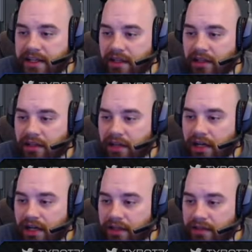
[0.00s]

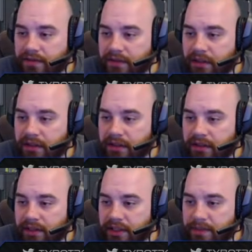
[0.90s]
lot of
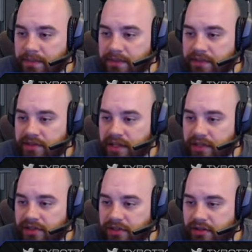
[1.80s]
our
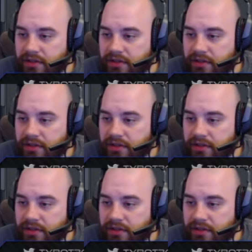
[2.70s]
station